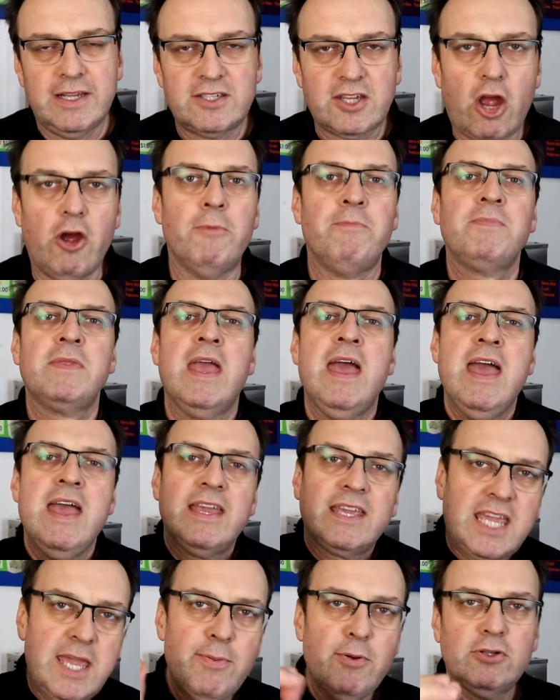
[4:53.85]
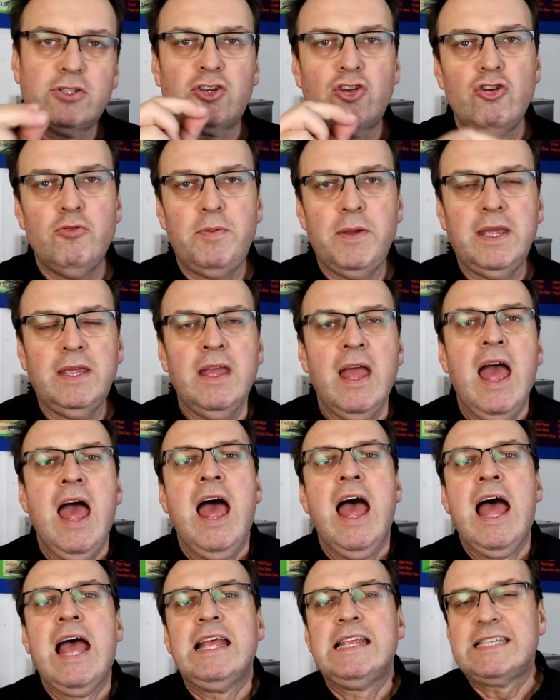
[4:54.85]
So keep on scooping.
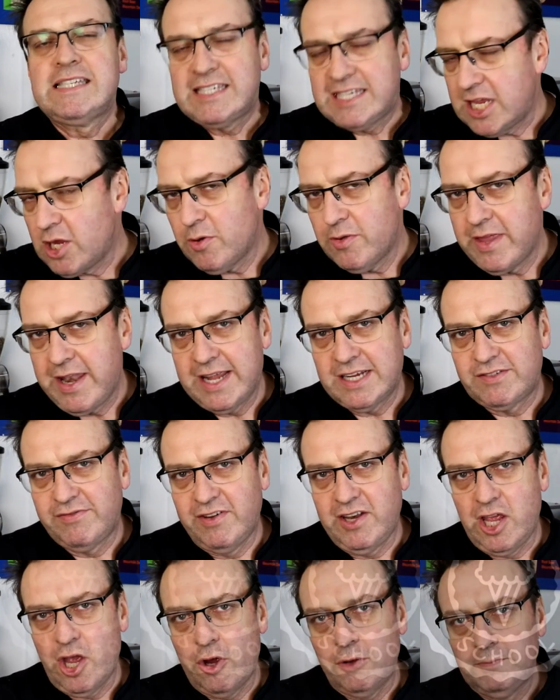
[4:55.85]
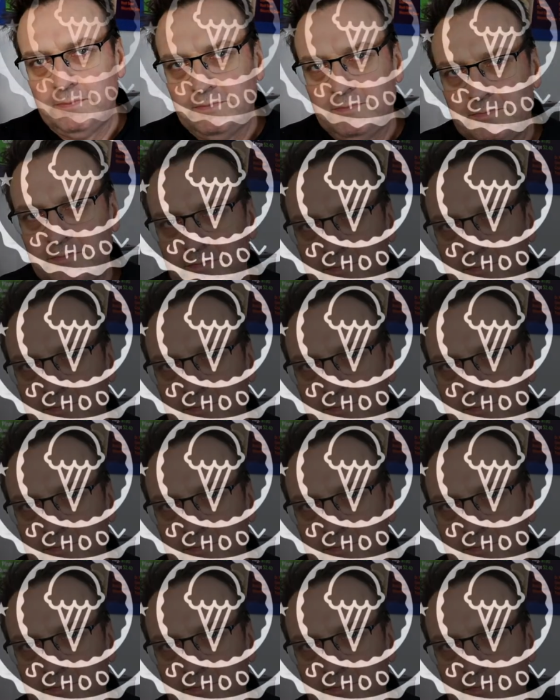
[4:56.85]
See you in the next video.